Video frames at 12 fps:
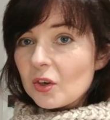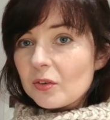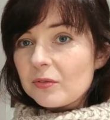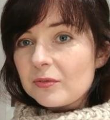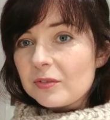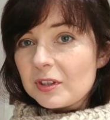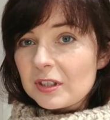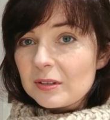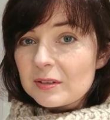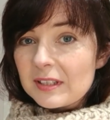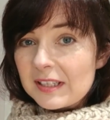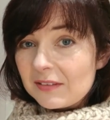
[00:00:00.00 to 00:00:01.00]
enough to
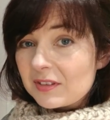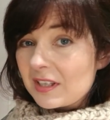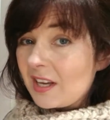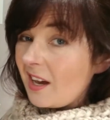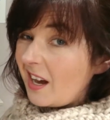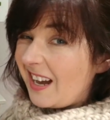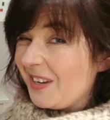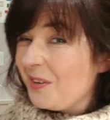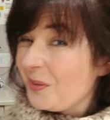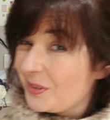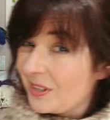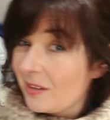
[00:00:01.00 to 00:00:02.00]
do sleeves. I
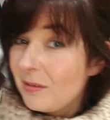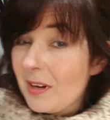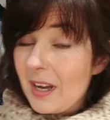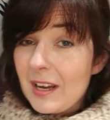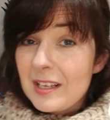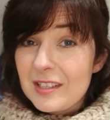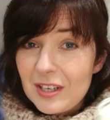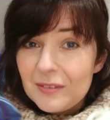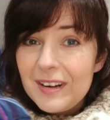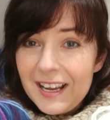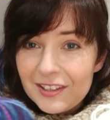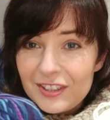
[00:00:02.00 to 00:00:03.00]
also
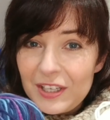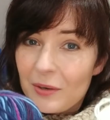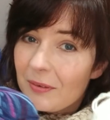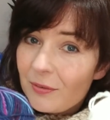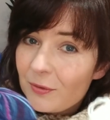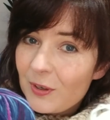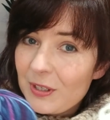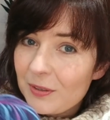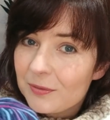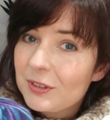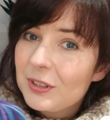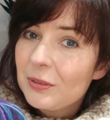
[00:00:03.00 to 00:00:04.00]
don't actually know if I've got
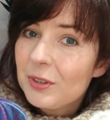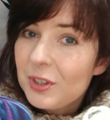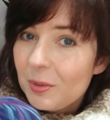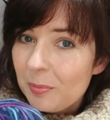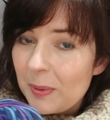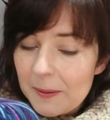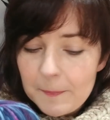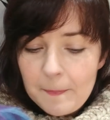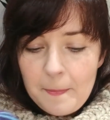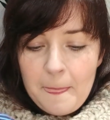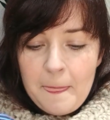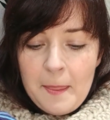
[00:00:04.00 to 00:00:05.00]
enough to do the jumper,
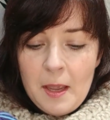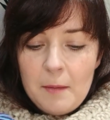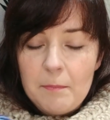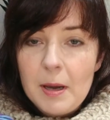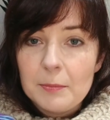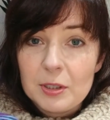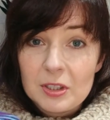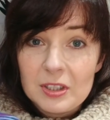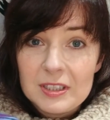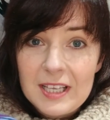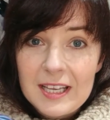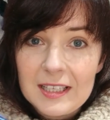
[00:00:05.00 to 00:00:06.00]
but I'm just
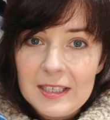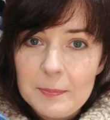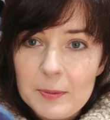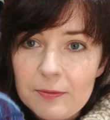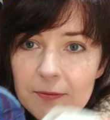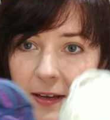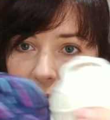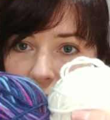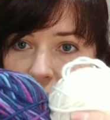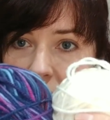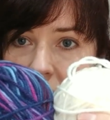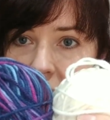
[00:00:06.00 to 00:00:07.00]
going to take a leap of faith
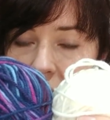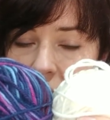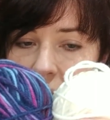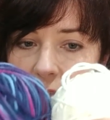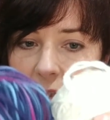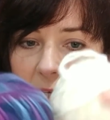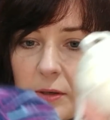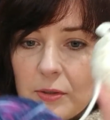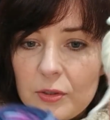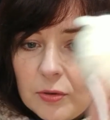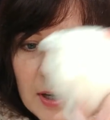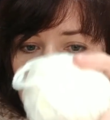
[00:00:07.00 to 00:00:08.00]
with that. So
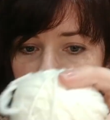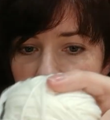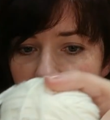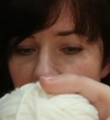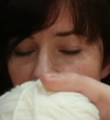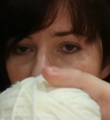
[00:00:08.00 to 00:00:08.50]
stripy,